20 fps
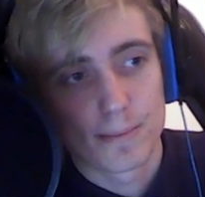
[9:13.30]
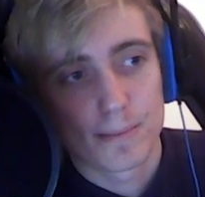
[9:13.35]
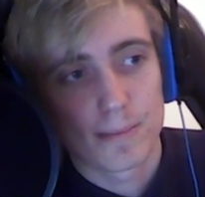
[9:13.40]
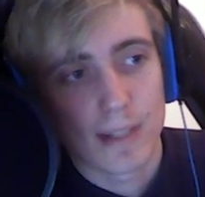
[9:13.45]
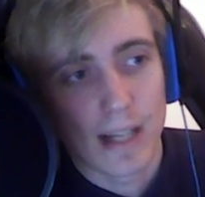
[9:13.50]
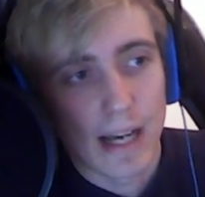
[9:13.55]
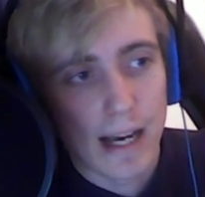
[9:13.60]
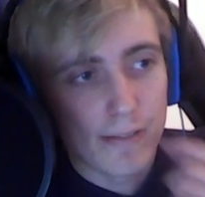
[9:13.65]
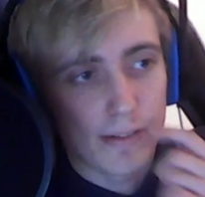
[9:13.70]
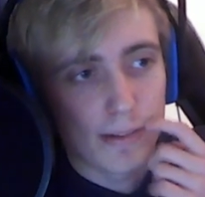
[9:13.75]

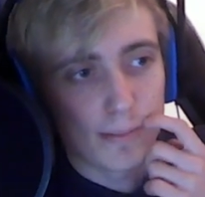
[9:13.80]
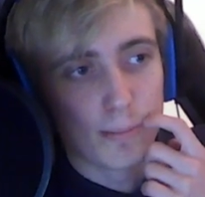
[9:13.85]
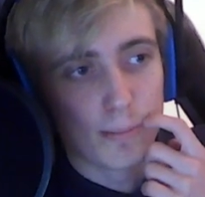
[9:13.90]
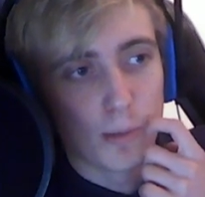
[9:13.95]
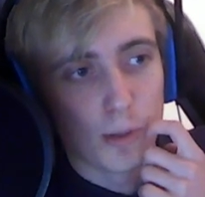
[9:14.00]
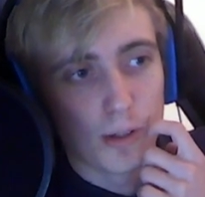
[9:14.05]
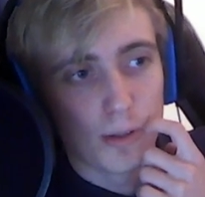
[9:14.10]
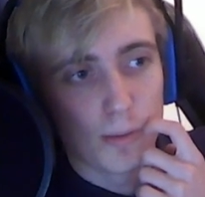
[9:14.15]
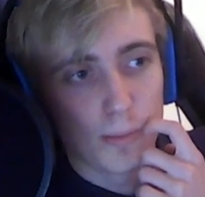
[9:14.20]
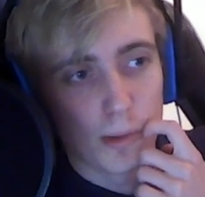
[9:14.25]
having
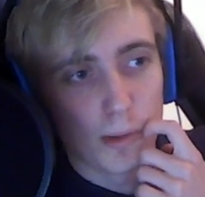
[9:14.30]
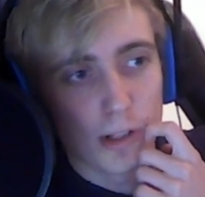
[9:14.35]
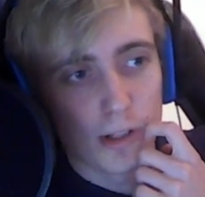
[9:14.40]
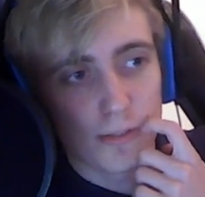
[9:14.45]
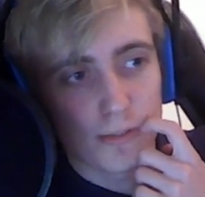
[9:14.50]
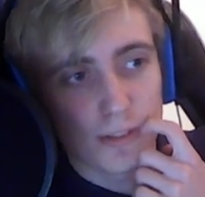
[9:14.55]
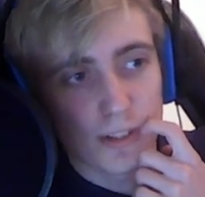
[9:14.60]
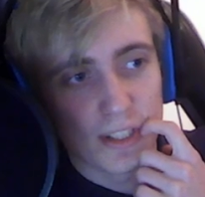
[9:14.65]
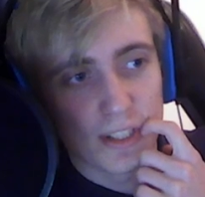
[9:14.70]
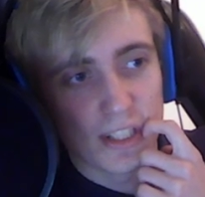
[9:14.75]
more
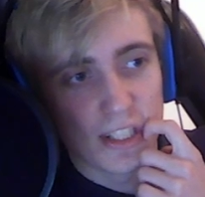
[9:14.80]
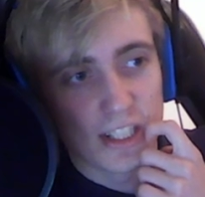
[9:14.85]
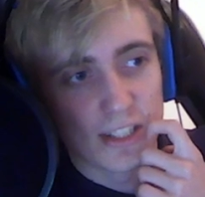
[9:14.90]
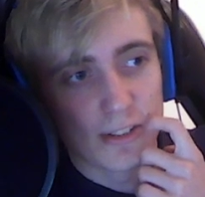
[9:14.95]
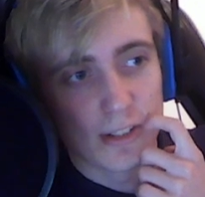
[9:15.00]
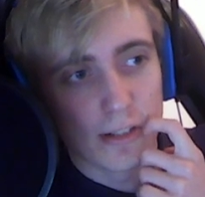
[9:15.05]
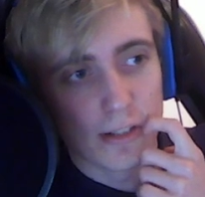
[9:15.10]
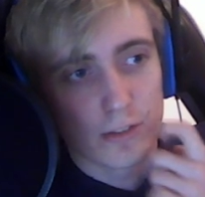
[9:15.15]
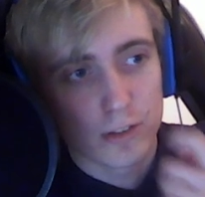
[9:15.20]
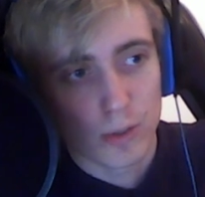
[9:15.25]
often the
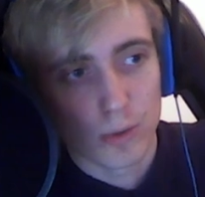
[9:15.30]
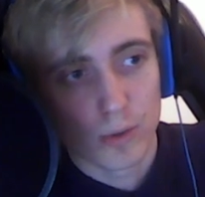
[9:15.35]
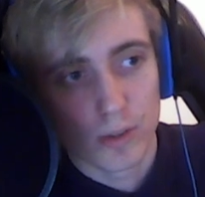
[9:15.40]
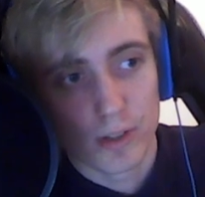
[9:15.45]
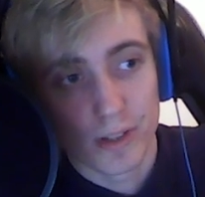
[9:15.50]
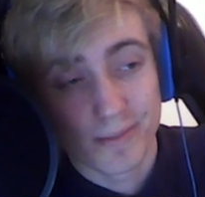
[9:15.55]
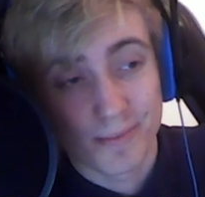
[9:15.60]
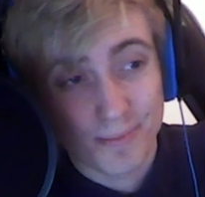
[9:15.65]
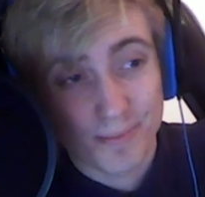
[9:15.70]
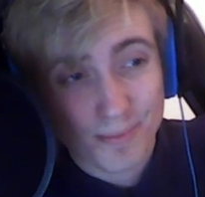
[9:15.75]
Rapis Glory.